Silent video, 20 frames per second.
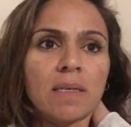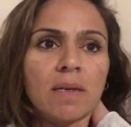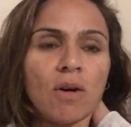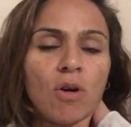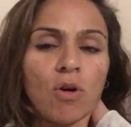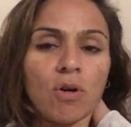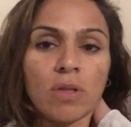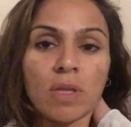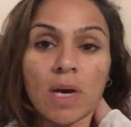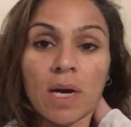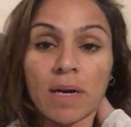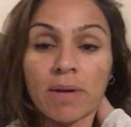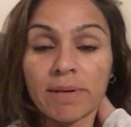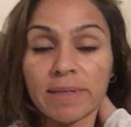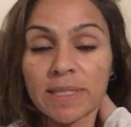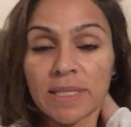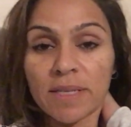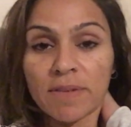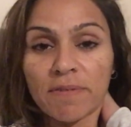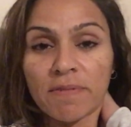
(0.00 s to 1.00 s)
on our
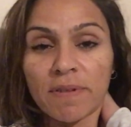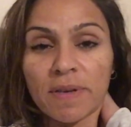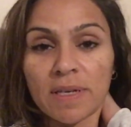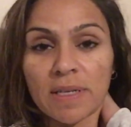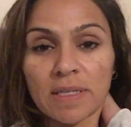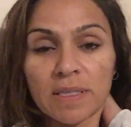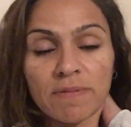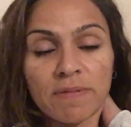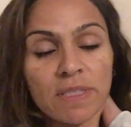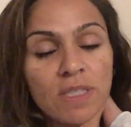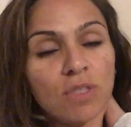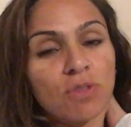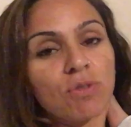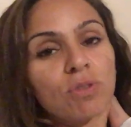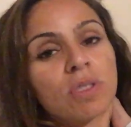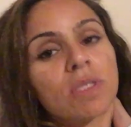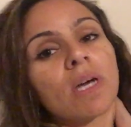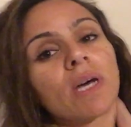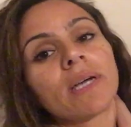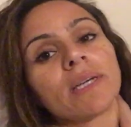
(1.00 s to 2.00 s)
gritty fitness physical
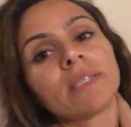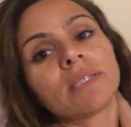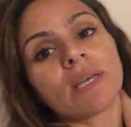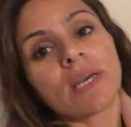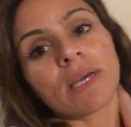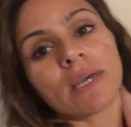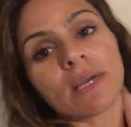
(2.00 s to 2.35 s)
side.